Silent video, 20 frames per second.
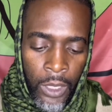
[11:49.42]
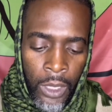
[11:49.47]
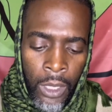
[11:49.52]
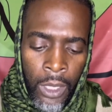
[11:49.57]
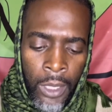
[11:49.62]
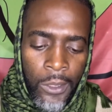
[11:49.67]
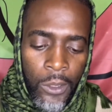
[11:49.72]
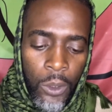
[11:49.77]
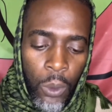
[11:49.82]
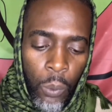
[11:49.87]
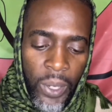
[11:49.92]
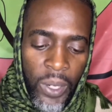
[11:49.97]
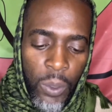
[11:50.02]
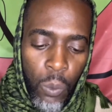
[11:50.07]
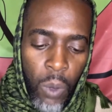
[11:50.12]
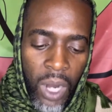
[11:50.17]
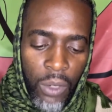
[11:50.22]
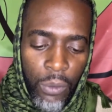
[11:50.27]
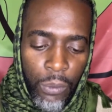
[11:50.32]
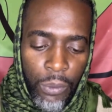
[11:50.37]
So when
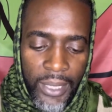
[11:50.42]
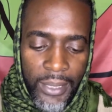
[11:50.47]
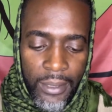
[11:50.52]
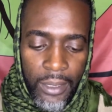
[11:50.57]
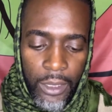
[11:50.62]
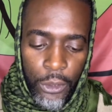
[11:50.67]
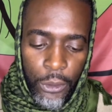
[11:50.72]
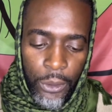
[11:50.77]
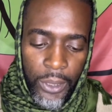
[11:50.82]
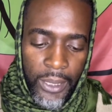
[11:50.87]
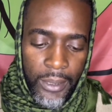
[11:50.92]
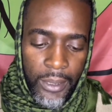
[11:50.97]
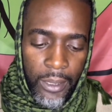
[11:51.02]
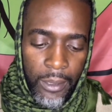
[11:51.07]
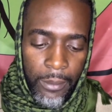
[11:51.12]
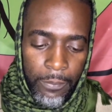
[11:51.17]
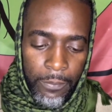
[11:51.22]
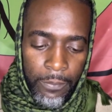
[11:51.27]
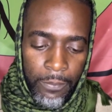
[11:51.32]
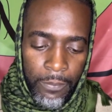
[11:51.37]
one reads the treaty,
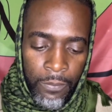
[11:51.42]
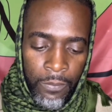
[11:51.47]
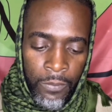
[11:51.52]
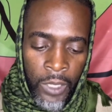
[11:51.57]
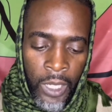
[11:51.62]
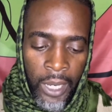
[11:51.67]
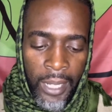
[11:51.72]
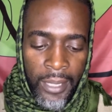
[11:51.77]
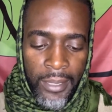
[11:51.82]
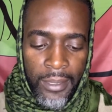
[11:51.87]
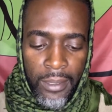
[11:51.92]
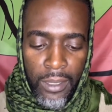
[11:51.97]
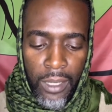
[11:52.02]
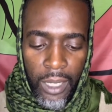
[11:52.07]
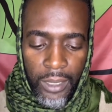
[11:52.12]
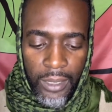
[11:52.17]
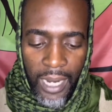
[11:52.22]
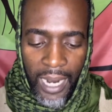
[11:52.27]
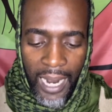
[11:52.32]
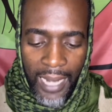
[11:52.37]
it's not
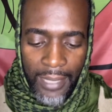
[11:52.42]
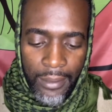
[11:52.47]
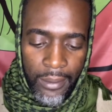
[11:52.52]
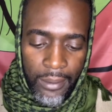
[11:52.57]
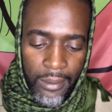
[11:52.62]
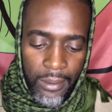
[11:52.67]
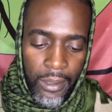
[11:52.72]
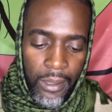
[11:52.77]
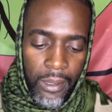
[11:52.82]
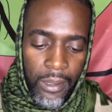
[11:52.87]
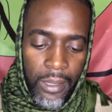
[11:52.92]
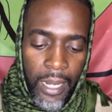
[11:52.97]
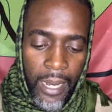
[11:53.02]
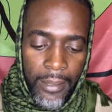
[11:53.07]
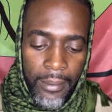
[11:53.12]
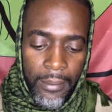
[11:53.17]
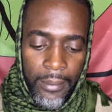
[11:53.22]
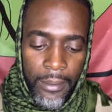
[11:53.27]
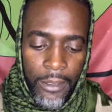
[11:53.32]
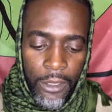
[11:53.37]
hard to see
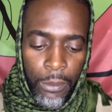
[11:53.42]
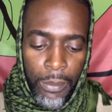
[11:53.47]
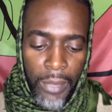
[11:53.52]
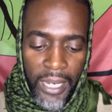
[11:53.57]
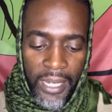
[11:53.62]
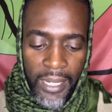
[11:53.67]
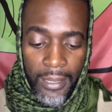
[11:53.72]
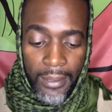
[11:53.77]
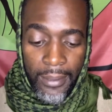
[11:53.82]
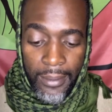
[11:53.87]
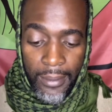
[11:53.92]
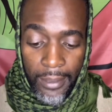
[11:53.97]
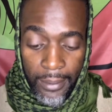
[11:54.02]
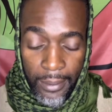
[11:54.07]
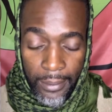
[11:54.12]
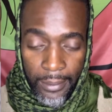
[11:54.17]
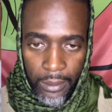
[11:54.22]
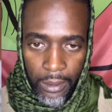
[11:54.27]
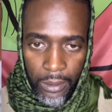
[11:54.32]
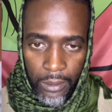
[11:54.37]
that Jamaican
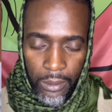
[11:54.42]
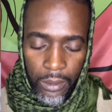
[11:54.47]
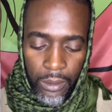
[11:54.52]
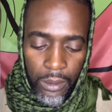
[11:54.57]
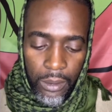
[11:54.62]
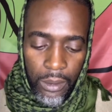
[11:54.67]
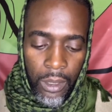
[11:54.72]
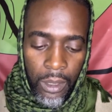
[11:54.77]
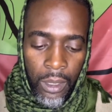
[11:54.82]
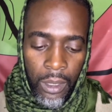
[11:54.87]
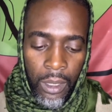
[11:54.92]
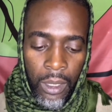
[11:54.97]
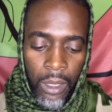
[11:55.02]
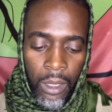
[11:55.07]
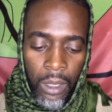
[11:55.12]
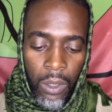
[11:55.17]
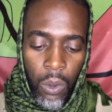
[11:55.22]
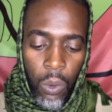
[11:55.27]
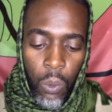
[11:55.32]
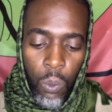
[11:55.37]
citizens
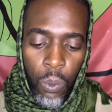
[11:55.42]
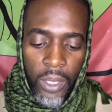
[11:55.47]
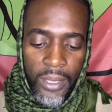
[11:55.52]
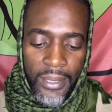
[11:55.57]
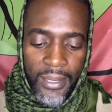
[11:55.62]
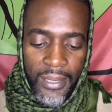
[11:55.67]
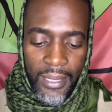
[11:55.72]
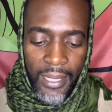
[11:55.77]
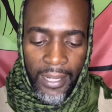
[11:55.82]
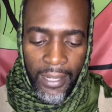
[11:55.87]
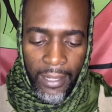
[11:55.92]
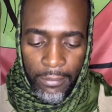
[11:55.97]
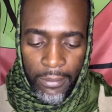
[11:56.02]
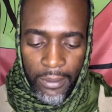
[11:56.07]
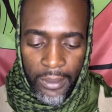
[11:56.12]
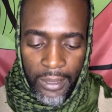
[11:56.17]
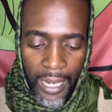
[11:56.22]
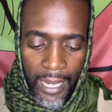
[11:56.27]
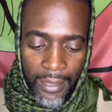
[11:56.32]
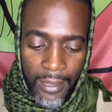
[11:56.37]
who were slaves
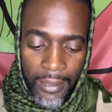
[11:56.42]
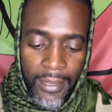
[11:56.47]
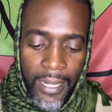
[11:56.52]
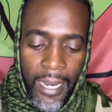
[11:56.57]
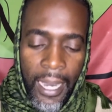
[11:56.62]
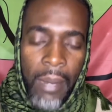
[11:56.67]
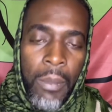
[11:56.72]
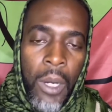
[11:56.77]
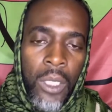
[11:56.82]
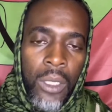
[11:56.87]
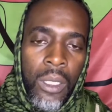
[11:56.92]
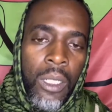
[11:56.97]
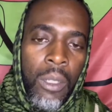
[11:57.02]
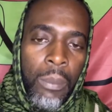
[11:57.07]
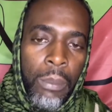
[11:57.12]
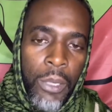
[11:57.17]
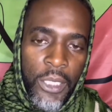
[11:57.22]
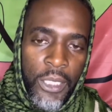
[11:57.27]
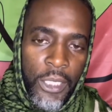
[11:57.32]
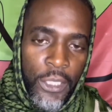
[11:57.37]
at the time under the
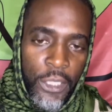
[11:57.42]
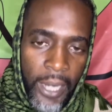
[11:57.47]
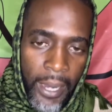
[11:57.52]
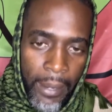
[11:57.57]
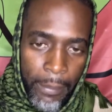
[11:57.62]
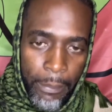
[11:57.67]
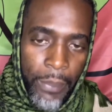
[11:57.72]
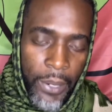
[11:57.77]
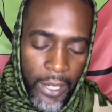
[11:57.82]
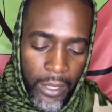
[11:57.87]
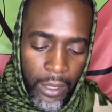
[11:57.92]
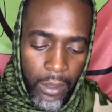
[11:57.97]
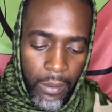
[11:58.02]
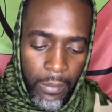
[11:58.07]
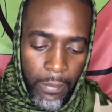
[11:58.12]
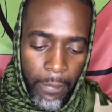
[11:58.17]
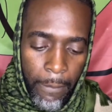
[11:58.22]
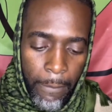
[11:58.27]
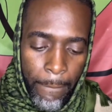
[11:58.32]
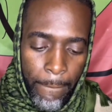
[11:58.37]
British Empire
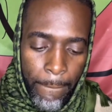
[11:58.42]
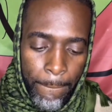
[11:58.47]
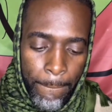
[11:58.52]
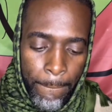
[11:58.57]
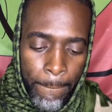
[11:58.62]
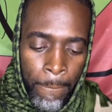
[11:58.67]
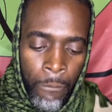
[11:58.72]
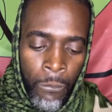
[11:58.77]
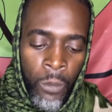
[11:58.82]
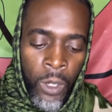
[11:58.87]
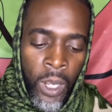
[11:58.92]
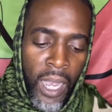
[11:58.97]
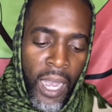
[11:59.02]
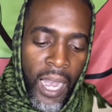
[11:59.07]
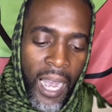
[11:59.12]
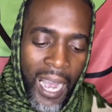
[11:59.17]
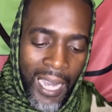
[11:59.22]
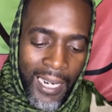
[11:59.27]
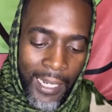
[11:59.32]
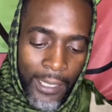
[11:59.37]

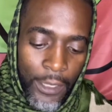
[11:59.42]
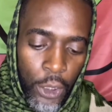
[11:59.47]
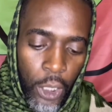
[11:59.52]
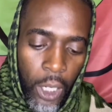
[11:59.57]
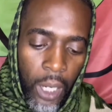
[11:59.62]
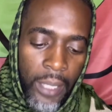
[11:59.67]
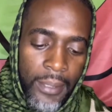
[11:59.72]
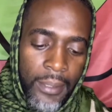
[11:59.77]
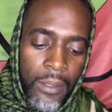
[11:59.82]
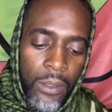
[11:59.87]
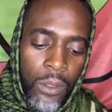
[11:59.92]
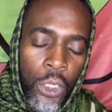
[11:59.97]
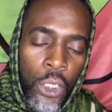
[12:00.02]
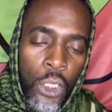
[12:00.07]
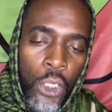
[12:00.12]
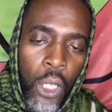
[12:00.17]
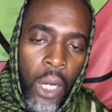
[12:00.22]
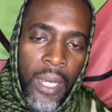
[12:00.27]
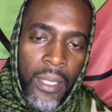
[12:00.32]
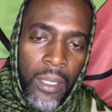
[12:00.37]
had a choice to
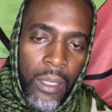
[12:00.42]
join the